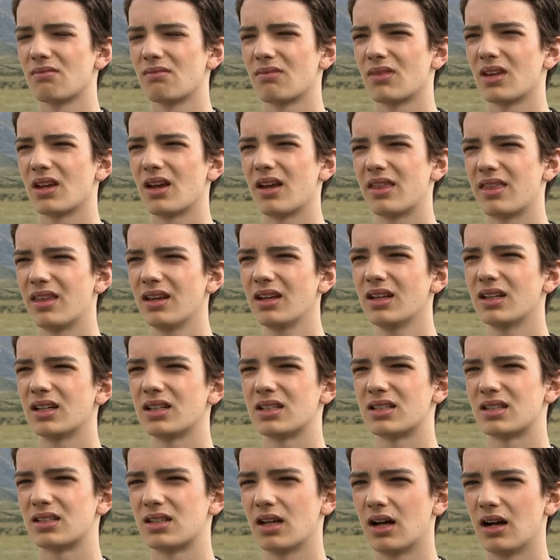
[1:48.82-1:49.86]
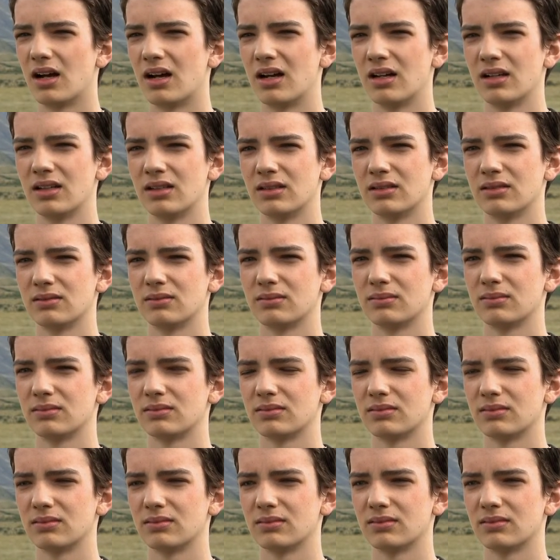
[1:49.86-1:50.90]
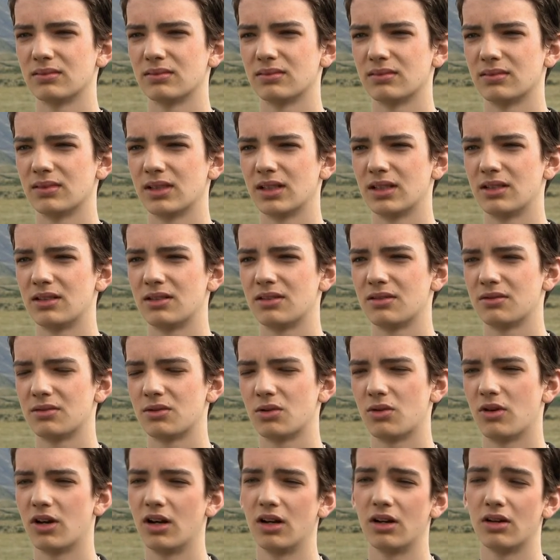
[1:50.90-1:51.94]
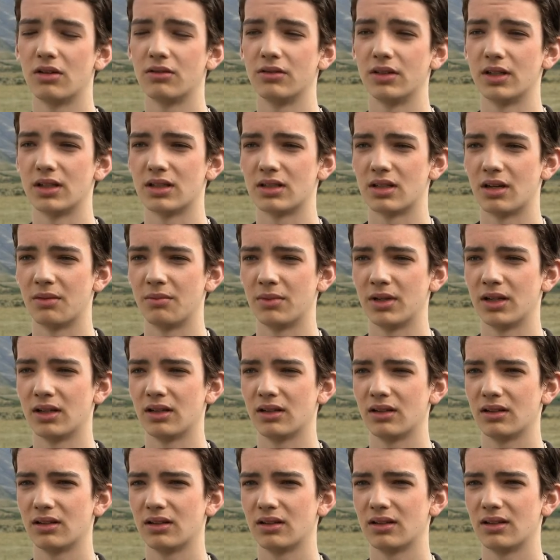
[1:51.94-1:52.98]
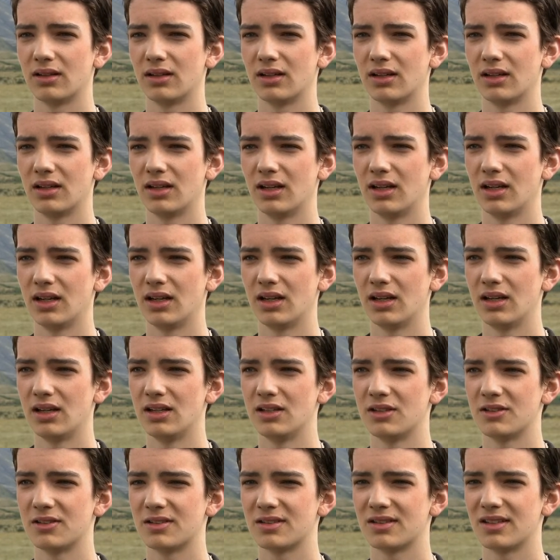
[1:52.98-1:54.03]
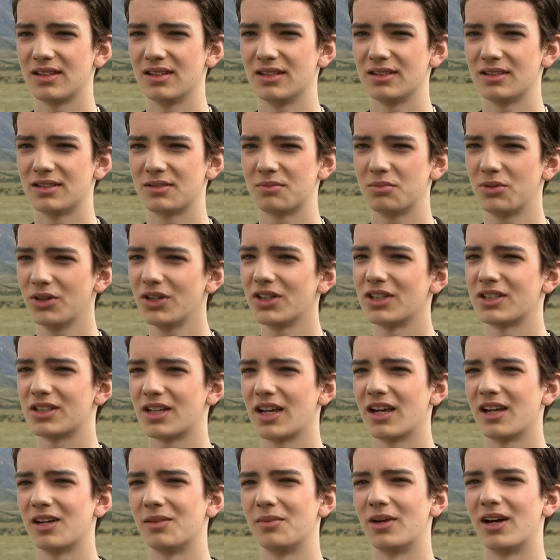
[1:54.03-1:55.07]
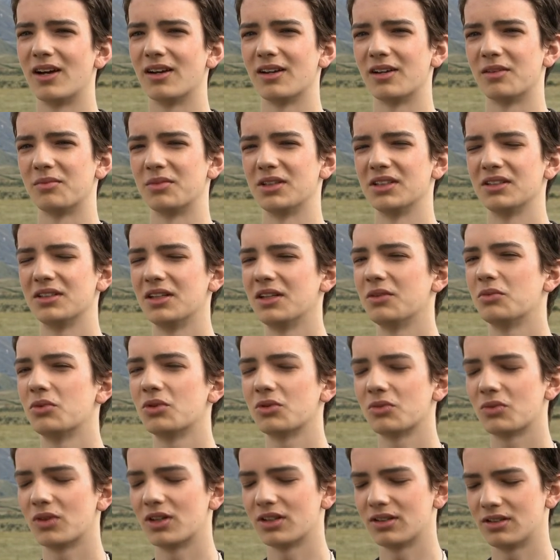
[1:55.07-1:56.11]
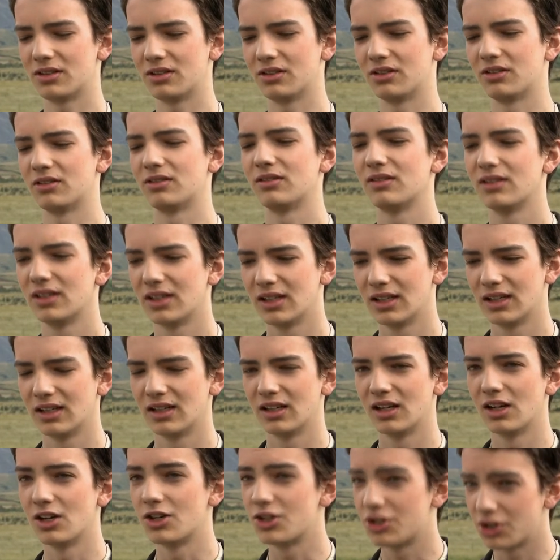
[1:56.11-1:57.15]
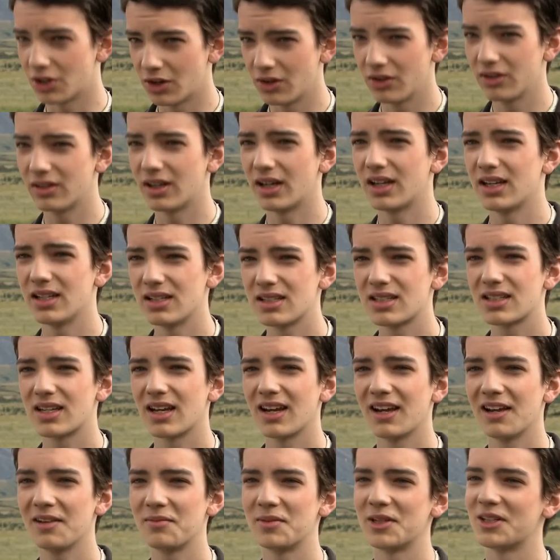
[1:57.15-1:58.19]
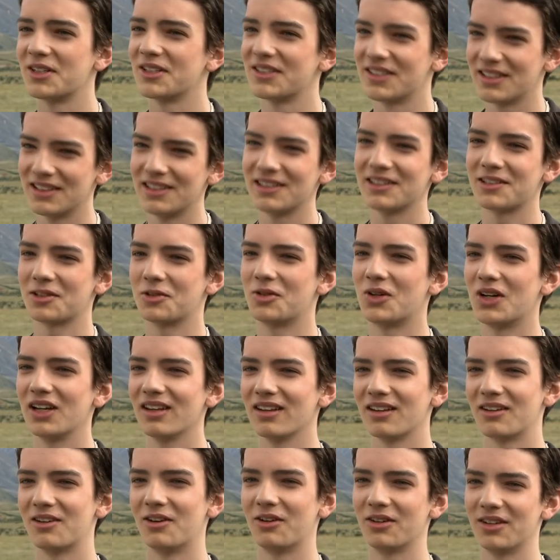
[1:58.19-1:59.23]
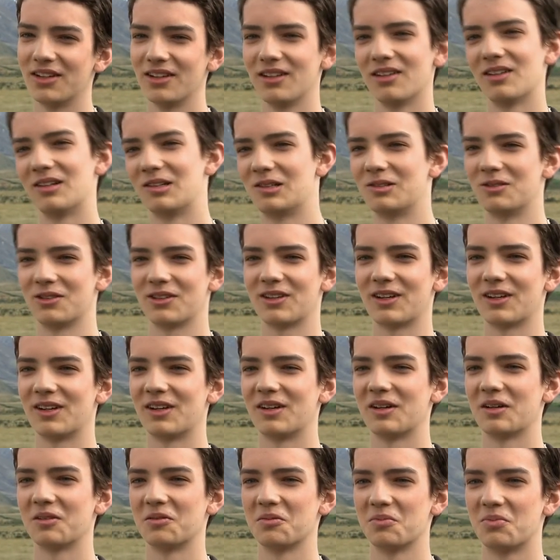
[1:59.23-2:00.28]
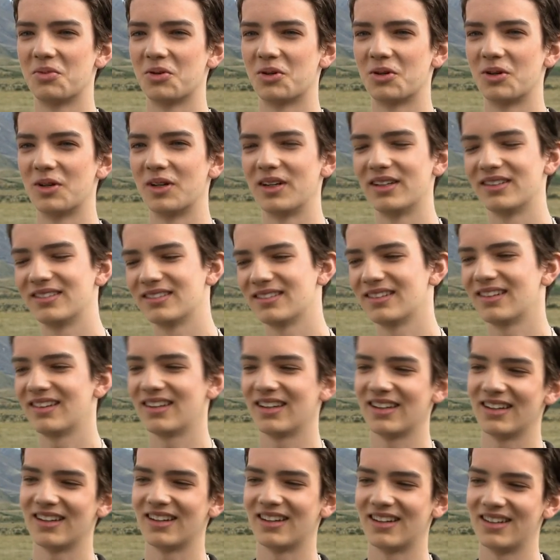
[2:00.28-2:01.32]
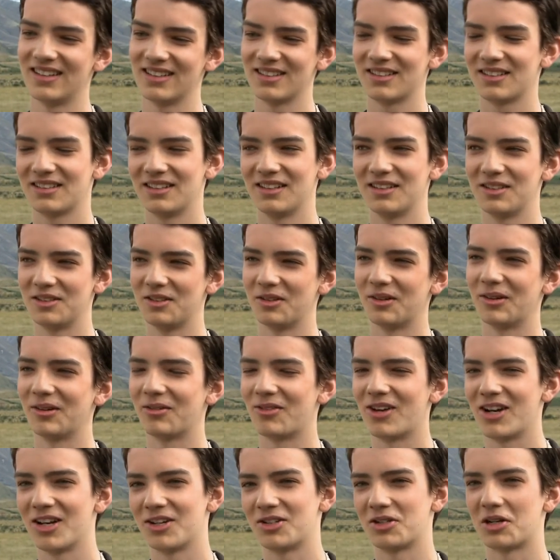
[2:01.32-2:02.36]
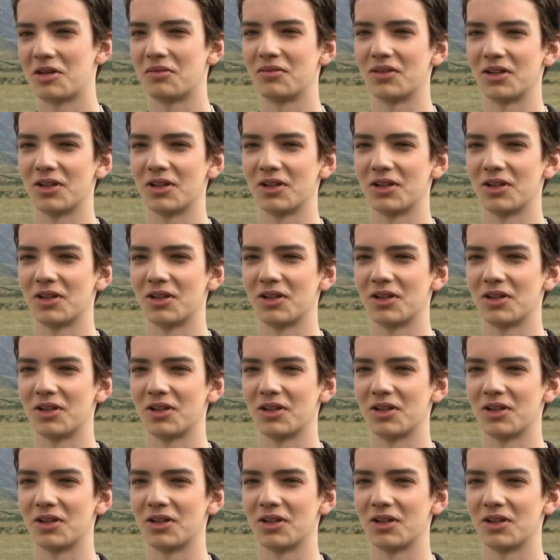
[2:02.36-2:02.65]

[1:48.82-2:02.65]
I think at the start, it's quite obvious. I mean, he's pretty scared about him. He wouldn't want to show that he's scared, because he is quite the cocky little, boy, thinking he's doing great traveling